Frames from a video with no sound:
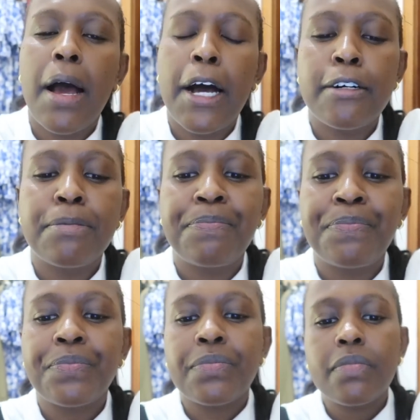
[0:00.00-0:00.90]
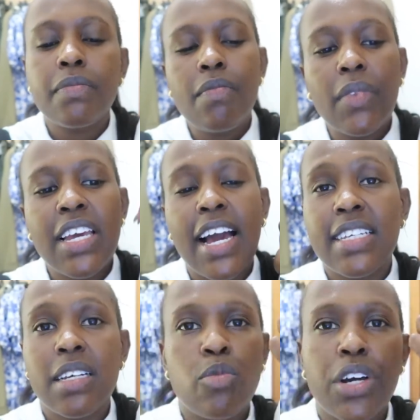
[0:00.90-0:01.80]
As
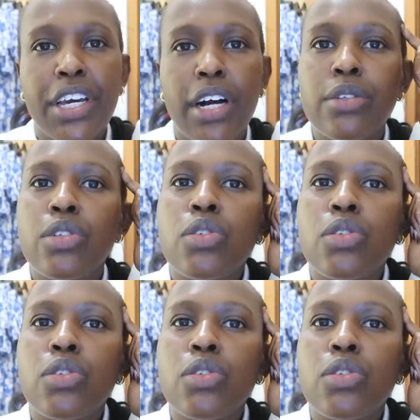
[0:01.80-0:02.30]
I'm working out.